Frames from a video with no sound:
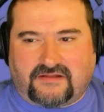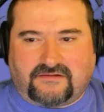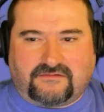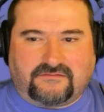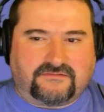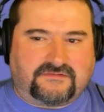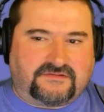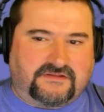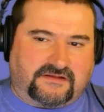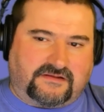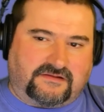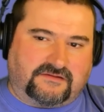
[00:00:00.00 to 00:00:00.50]

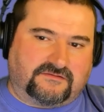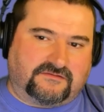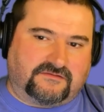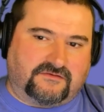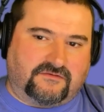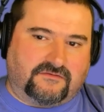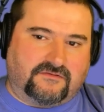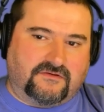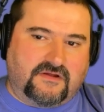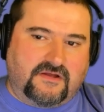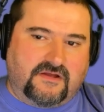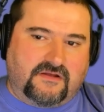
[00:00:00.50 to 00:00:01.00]
don't think
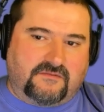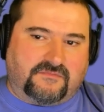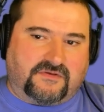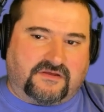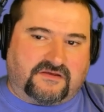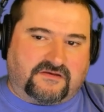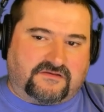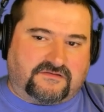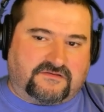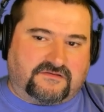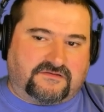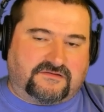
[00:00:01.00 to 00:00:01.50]
so
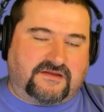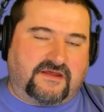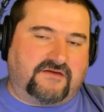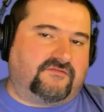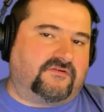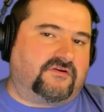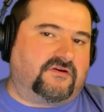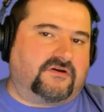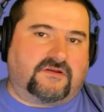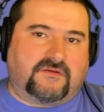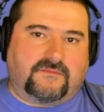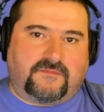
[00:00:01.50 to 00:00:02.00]
because it's
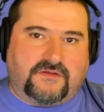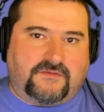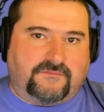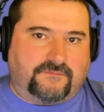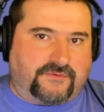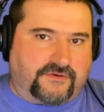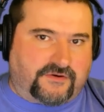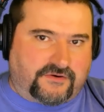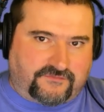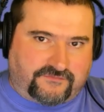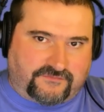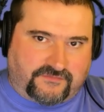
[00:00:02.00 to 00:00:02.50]
never going to be
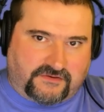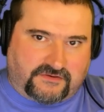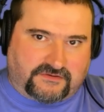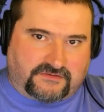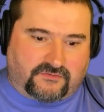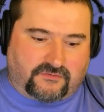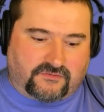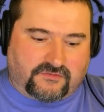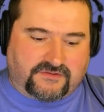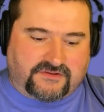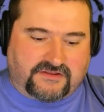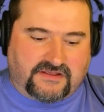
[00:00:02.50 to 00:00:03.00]

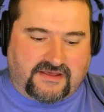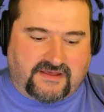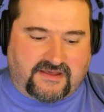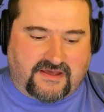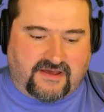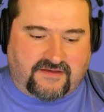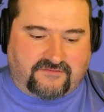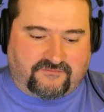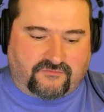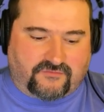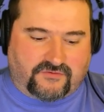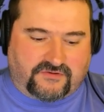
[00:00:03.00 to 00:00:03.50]
perfect. All the
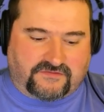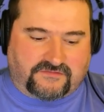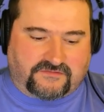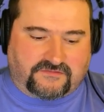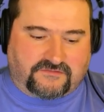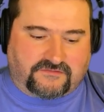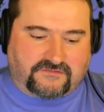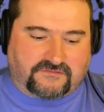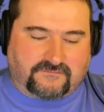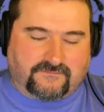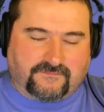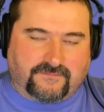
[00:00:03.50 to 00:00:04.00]
AI
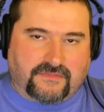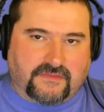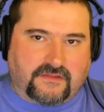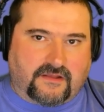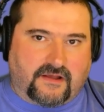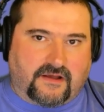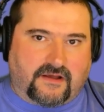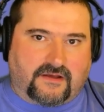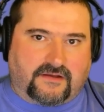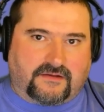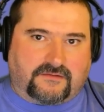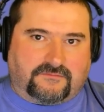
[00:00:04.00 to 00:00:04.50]
voices.
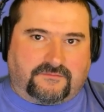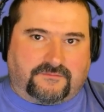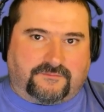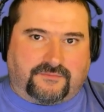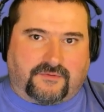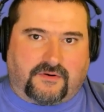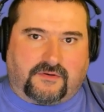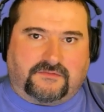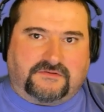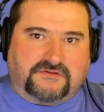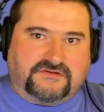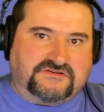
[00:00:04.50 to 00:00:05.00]
I would
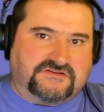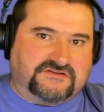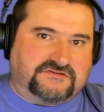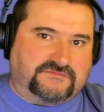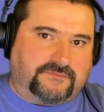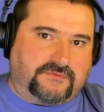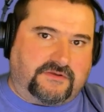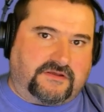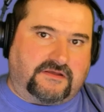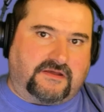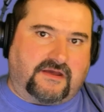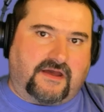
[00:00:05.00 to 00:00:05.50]
probably
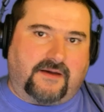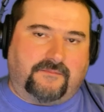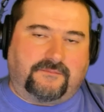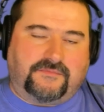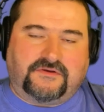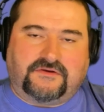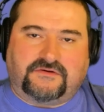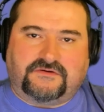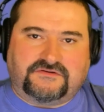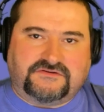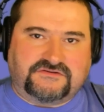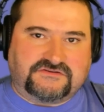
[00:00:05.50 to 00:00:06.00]
just be
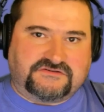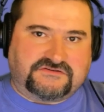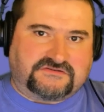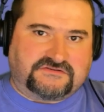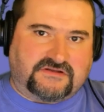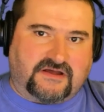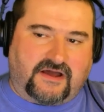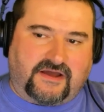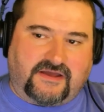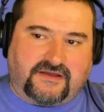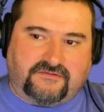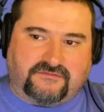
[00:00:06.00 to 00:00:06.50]
happier just
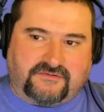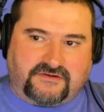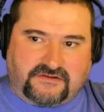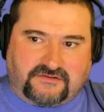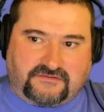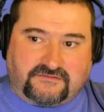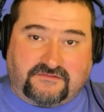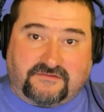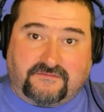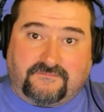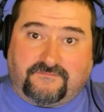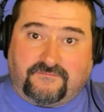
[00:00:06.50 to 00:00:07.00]

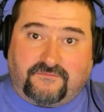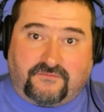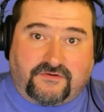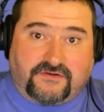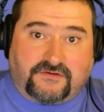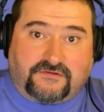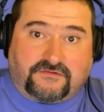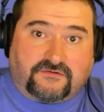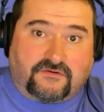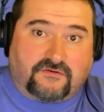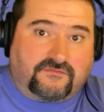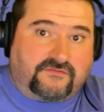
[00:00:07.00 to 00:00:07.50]
hiring some
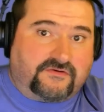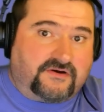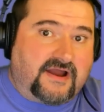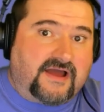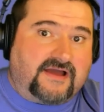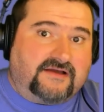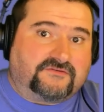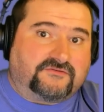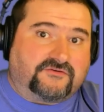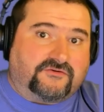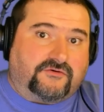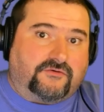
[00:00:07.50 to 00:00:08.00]
voiceover
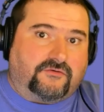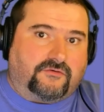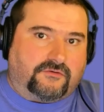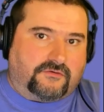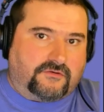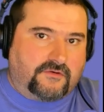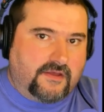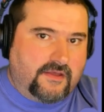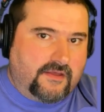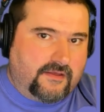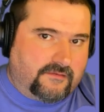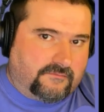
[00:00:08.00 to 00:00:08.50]
actor
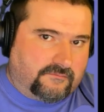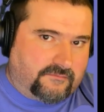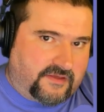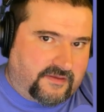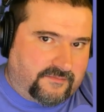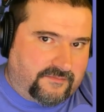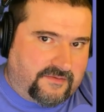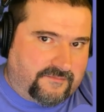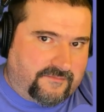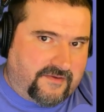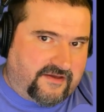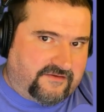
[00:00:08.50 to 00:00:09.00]
or
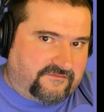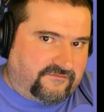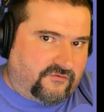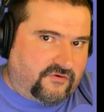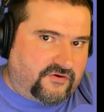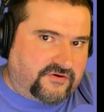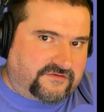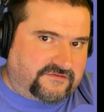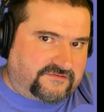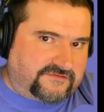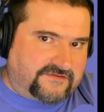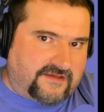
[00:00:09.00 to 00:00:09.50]
maybe my
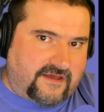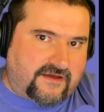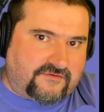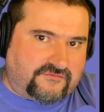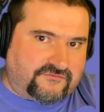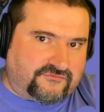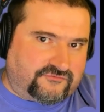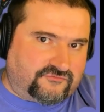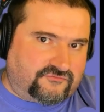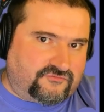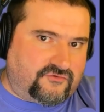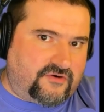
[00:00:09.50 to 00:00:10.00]
voice
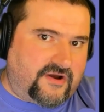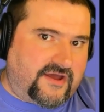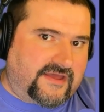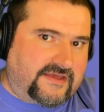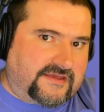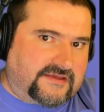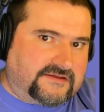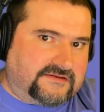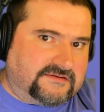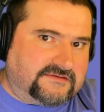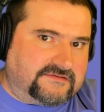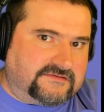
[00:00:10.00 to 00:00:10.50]
sounds
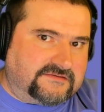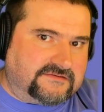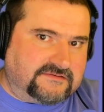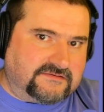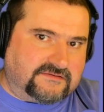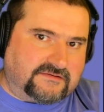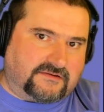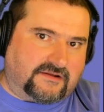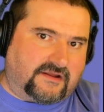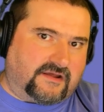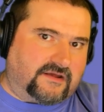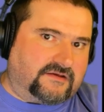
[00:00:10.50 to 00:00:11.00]
great
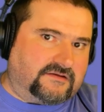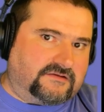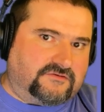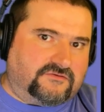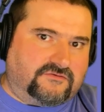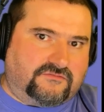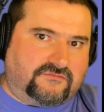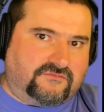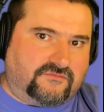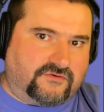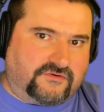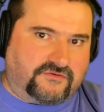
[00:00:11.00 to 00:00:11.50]
and I could
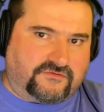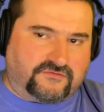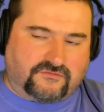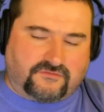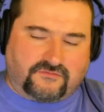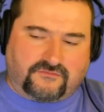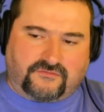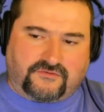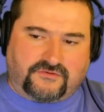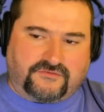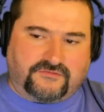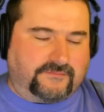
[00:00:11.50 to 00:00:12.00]
do
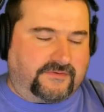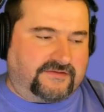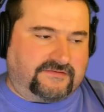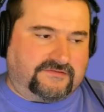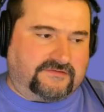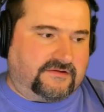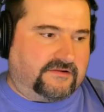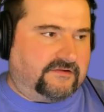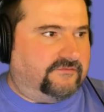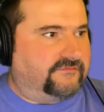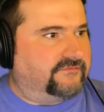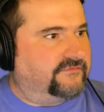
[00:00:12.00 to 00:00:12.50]
voiceovers
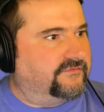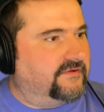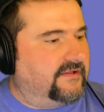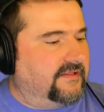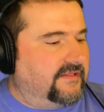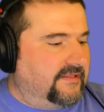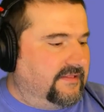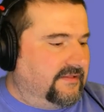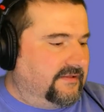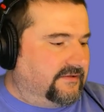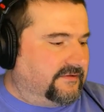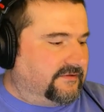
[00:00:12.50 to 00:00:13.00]
myself.
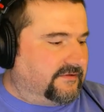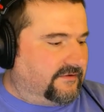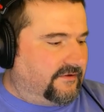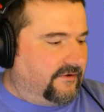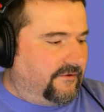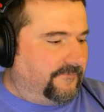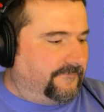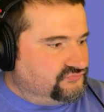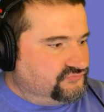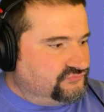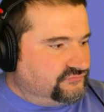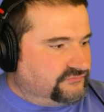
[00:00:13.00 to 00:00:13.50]
You
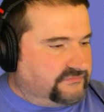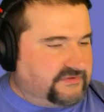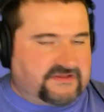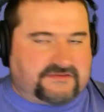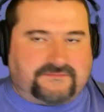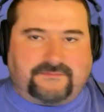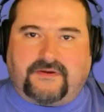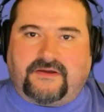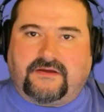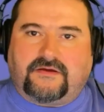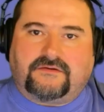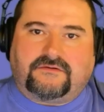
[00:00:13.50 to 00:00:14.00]
know,
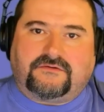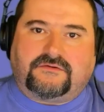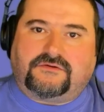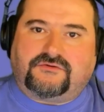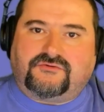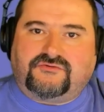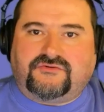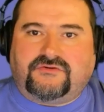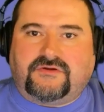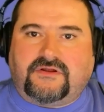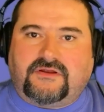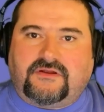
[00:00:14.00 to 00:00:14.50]
that's my
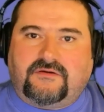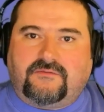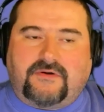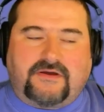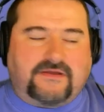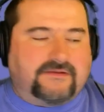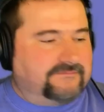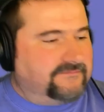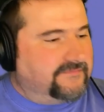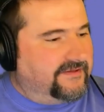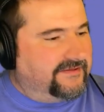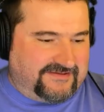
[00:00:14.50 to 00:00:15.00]
conclusion
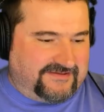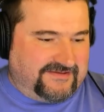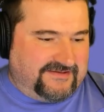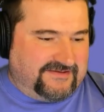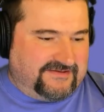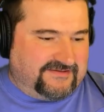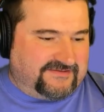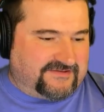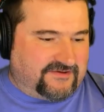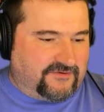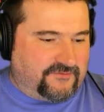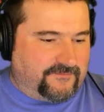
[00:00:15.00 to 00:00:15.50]
anyway.
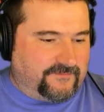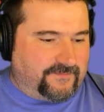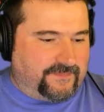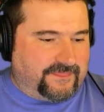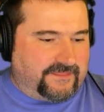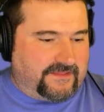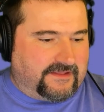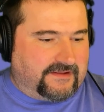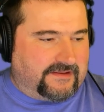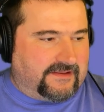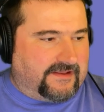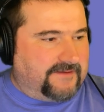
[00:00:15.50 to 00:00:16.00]
So
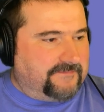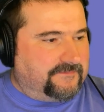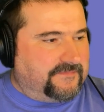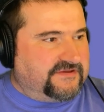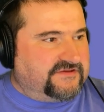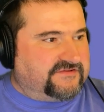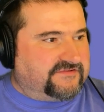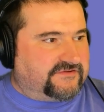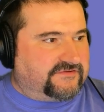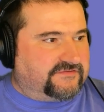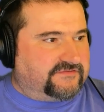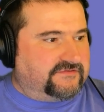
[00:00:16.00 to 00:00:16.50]
let me
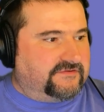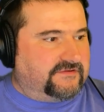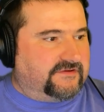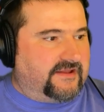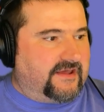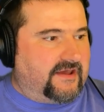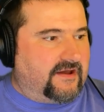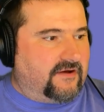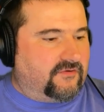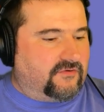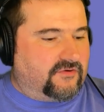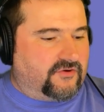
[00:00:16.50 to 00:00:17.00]
just
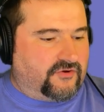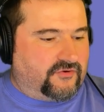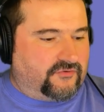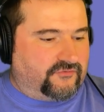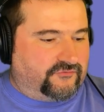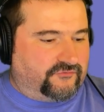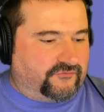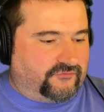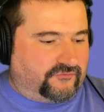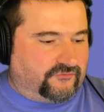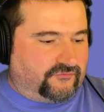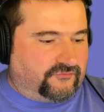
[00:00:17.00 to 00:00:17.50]
now go
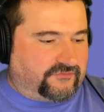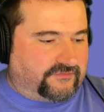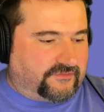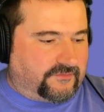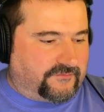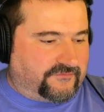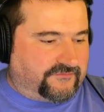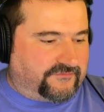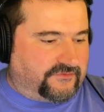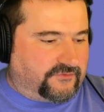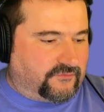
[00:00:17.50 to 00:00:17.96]
to some of the